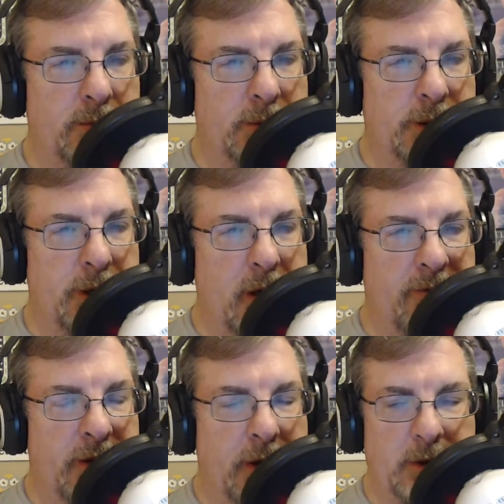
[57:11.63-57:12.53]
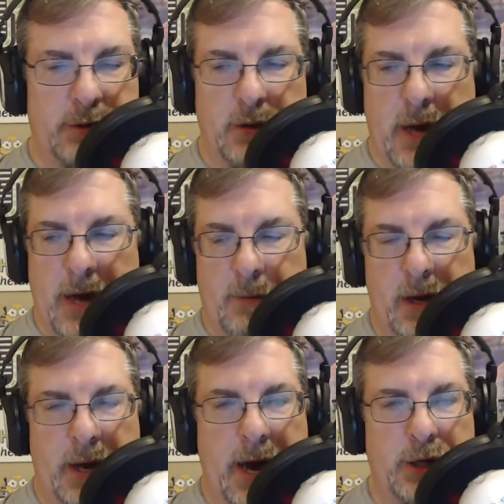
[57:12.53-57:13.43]
Sydney, you have anything else to add
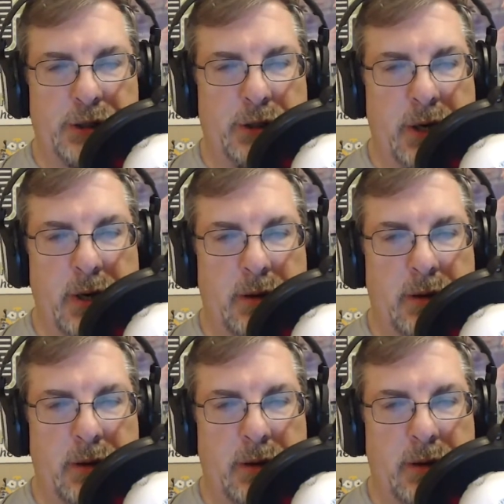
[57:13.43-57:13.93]
about Cashly?